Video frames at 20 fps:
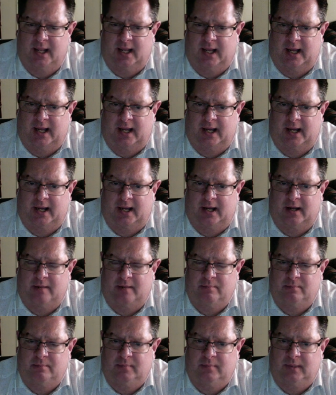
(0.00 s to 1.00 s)

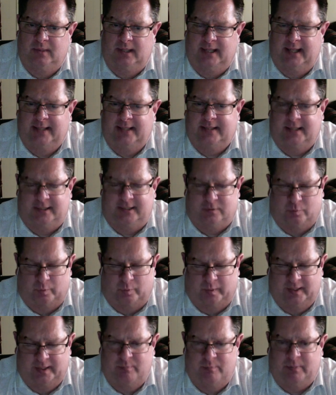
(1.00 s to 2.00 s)
Um, it's it's
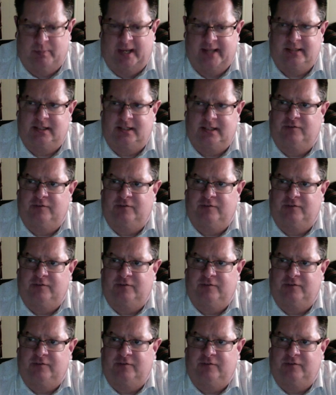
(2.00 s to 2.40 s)
really best